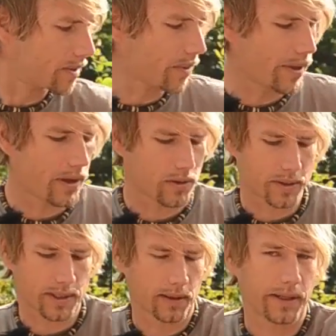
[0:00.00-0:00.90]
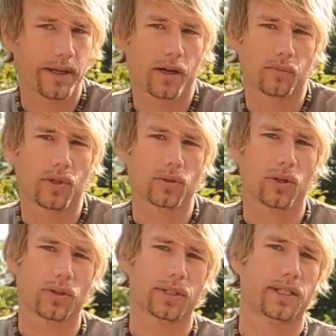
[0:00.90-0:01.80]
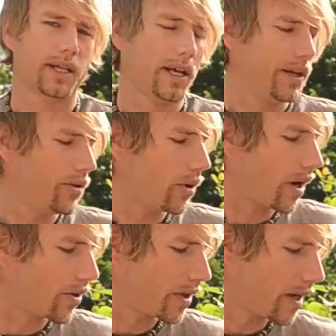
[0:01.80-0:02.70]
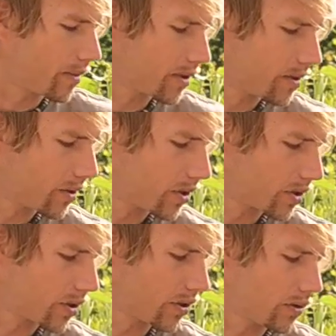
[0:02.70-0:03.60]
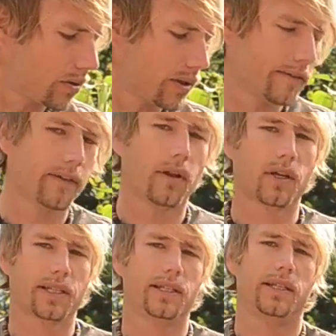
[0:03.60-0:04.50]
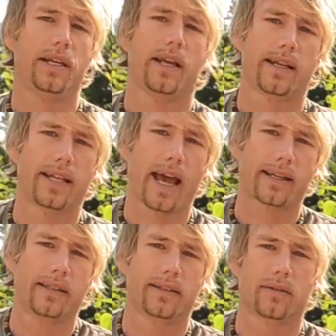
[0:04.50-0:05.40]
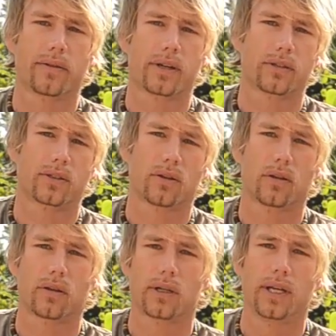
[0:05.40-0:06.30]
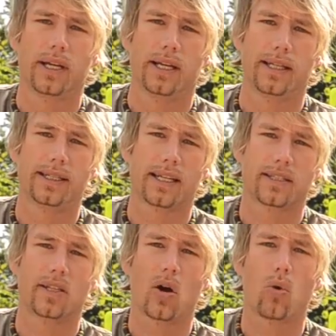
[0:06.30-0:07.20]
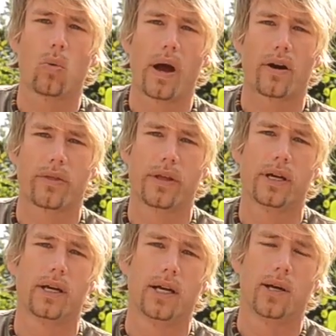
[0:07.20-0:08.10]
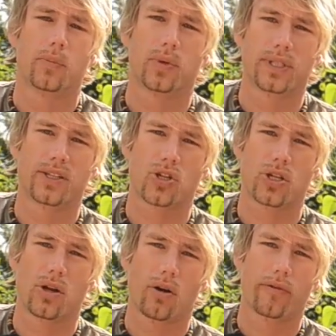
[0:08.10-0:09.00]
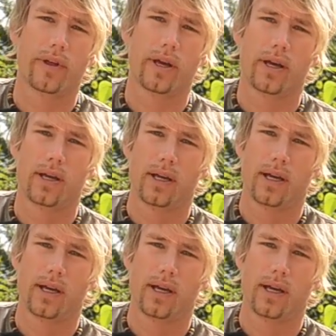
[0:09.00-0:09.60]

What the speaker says: is with those linear motors, you aren't able to control a velocity exactly, so the controller doesn't know where the position of the